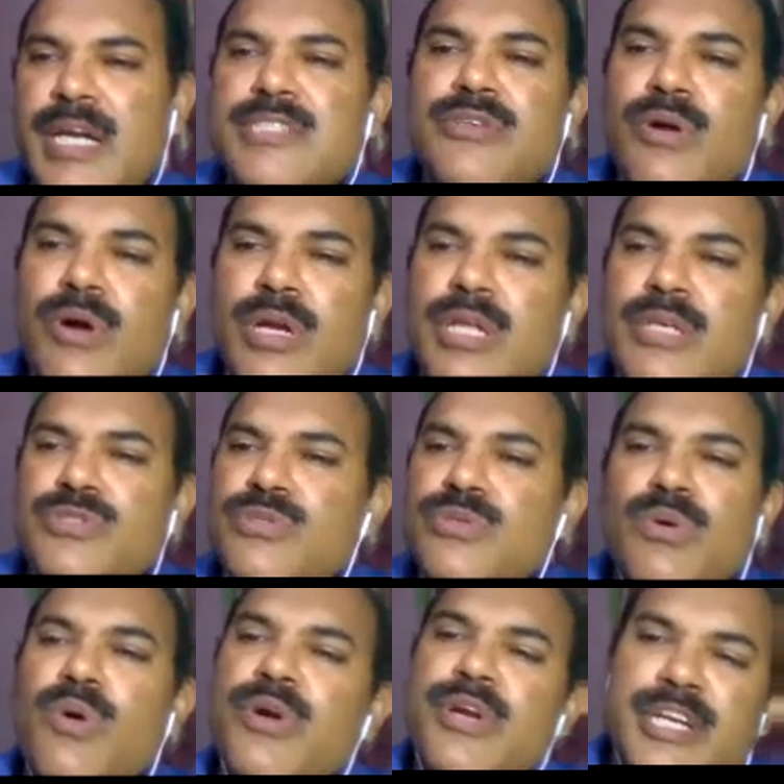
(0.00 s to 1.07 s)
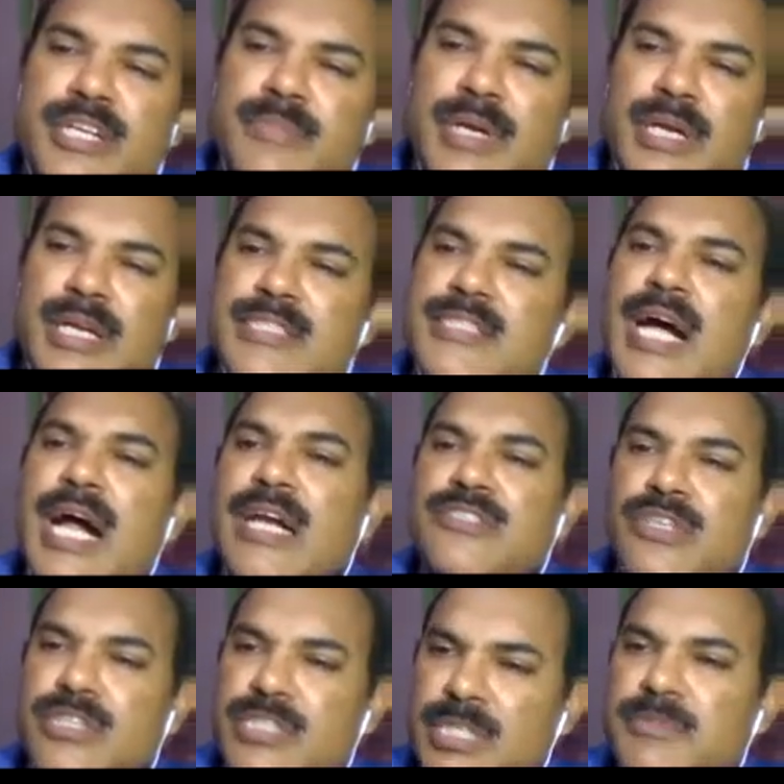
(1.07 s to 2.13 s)
It is not a sole treatment. It's an
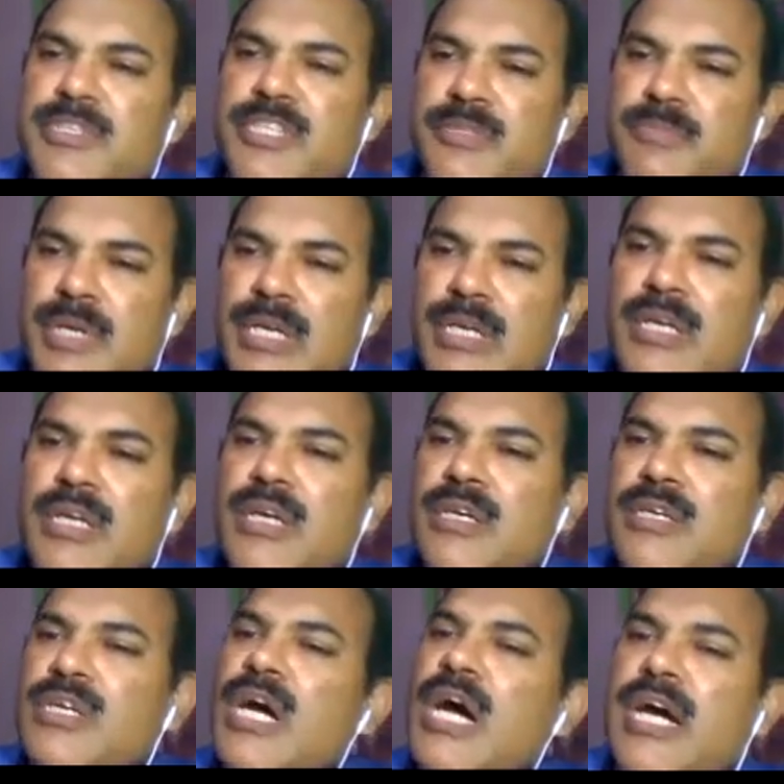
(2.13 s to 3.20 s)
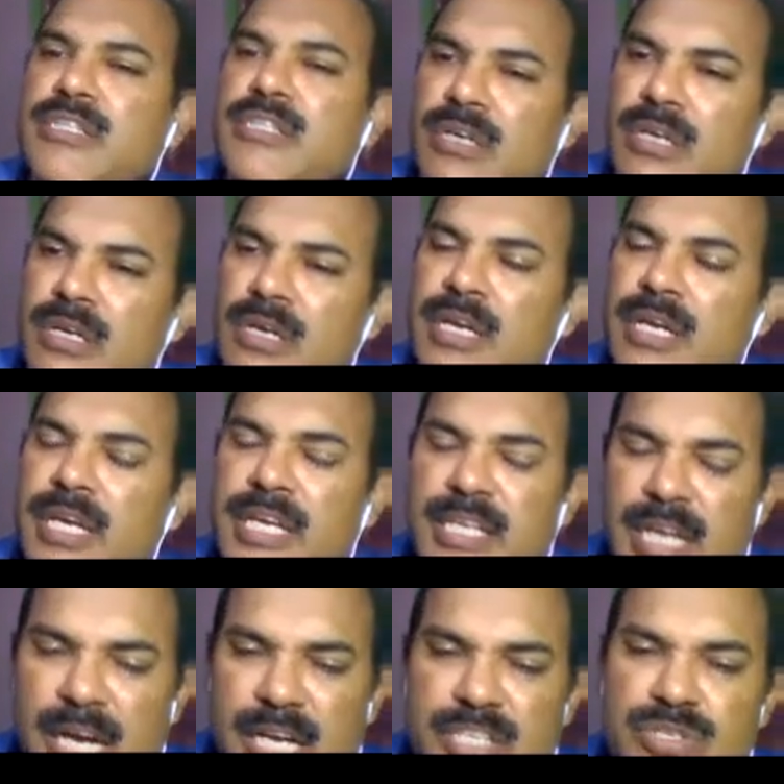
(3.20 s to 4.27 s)
adjunctive treatment either
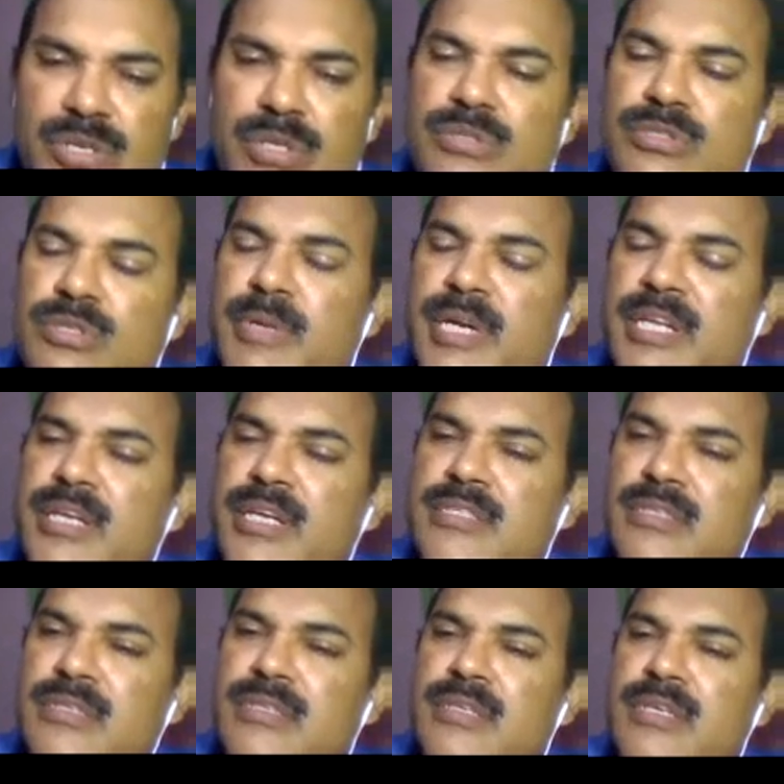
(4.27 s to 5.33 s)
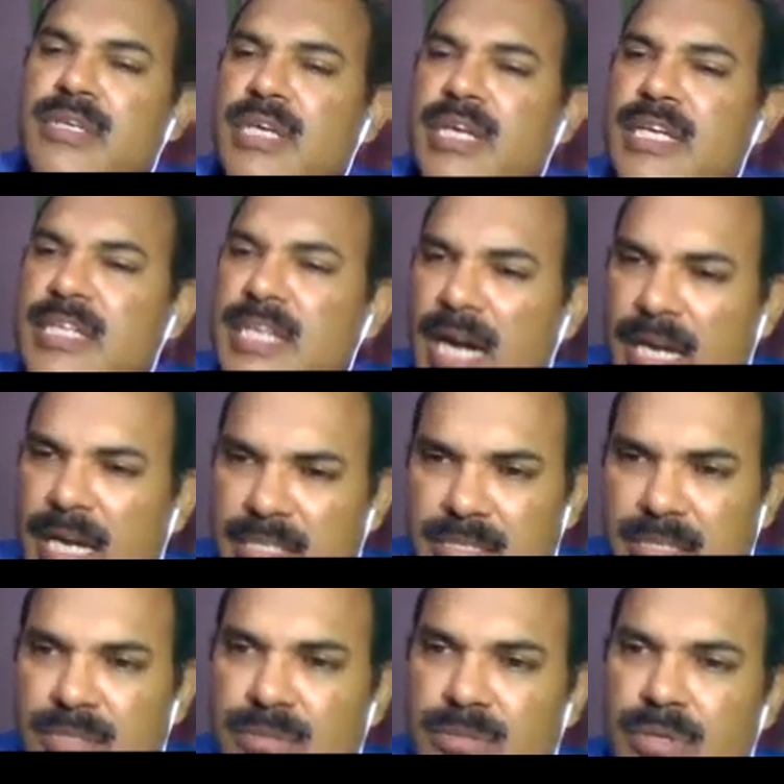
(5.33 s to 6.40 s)
in addition to the medication, in
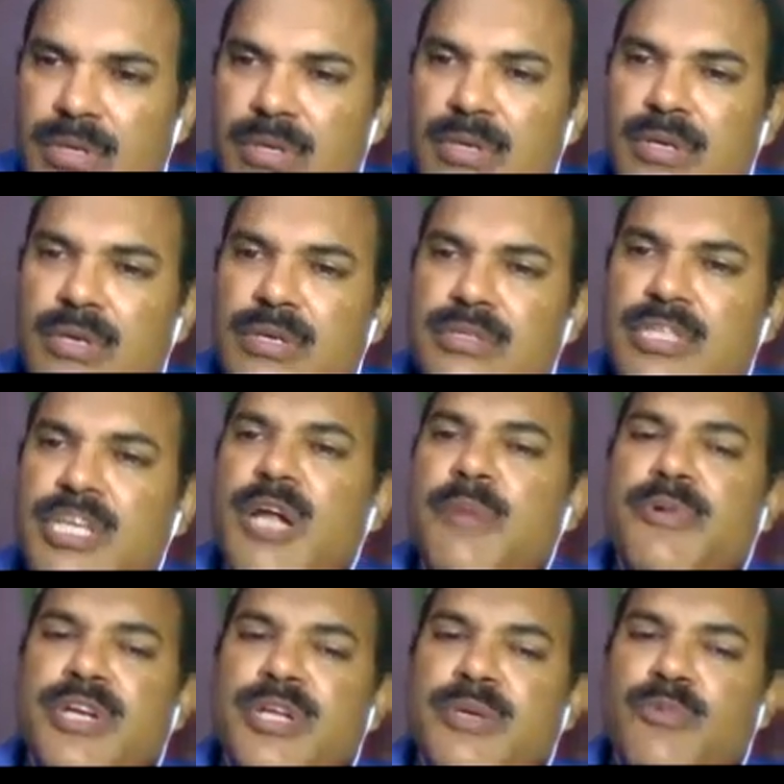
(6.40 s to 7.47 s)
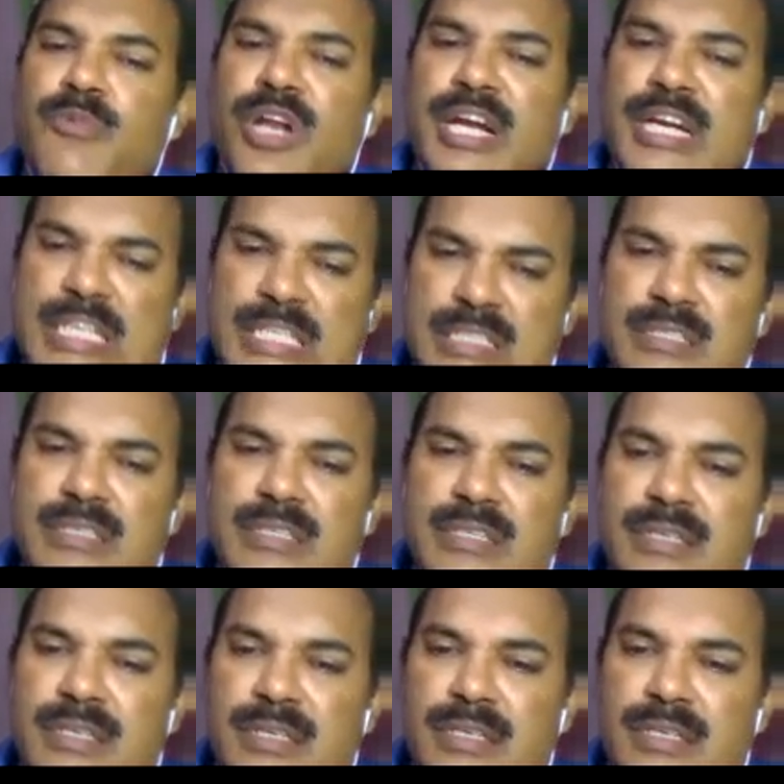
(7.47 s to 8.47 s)
addition to the therapeutic modalities.